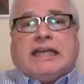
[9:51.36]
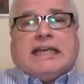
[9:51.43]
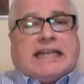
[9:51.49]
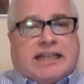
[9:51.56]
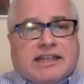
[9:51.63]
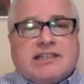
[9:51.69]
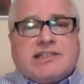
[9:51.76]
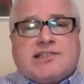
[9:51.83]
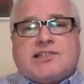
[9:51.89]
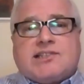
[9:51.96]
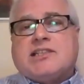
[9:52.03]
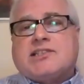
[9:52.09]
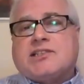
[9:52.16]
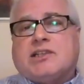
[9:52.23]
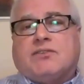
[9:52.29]
In this
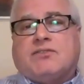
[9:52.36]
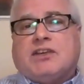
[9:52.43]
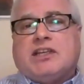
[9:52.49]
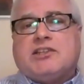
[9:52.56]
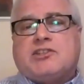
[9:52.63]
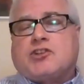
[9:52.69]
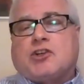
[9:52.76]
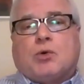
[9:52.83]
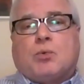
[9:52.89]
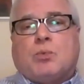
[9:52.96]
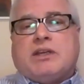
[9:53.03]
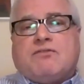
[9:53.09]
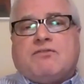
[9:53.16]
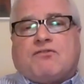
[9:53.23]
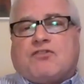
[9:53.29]
season of Easter,
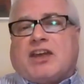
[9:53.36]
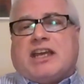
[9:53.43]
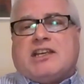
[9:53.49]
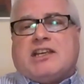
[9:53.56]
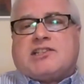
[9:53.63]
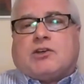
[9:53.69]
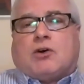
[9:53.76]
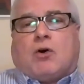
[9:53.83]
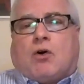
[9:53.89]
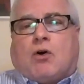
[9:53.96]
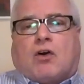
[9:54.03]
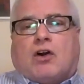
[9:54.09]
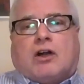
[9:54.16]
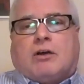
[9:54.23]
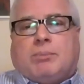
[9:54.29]
we face the
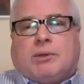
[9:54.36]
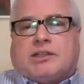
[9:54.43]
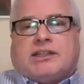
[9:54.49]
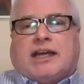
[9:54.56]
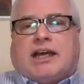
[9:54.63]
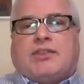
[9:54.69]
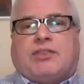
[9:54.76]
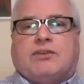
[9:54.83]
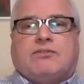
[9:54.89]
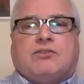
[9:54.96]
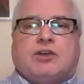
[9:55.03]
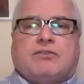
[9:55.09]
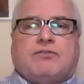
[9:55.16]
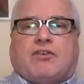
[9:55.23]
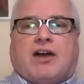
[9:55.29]
horrible death of
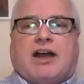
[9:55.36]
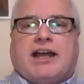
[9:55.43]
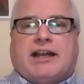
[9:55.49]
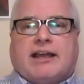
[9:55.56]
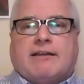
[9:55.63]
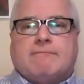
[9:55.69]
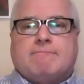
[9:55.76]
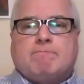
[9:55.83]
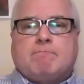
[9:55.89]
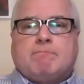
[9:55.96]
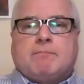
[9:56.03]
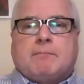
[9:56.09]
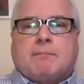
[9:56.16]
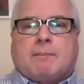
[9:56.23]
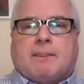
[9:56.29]
Good Friday
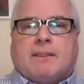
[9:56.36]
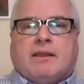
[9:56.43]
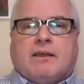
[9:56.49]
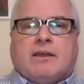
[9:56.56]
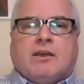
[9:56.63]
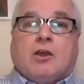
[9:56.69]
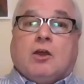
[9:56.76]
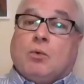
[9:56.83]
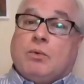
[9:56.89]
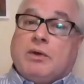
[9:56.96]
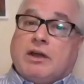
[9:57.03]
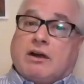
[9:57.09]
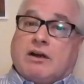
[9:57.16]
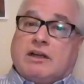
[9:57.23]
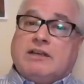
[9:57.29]
we
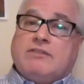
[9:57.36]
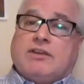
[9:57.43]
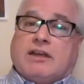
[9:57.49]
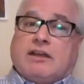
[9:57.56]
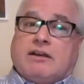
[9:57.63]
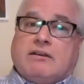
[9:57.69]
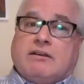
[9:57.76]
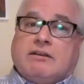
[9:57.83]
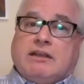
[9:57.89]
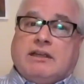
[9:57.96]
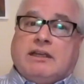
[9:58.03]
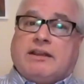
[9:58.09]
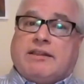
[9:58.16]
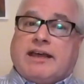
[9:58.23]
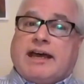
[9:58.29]
are living
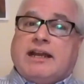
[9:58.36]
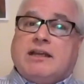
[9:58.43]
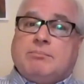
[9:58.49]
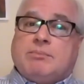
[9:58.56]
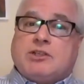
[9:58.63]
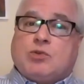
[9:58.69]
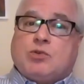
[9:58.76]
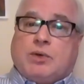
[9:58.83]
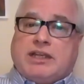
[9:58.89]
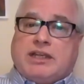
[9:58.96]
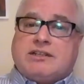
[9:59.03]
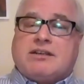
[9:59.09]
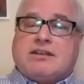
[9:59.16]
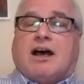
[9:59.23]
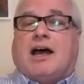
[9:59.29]
in that in
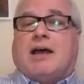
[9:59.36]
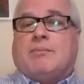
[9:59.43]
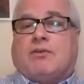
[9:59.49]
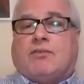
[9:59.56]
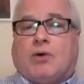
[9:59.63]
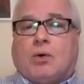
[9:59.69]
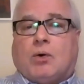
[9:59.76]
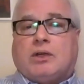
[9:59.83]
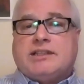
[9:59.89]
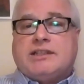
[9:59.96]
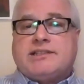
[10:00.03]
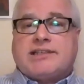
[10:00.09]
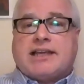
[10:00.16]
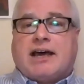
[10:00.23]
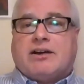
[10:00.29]
between time of Holy
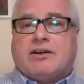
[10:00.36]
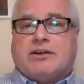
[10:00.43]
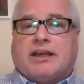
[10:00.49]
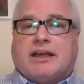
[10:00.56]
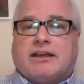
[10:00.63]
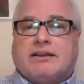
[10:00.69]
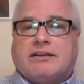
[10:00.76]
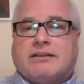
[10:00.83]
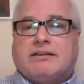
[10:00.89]
Saturday.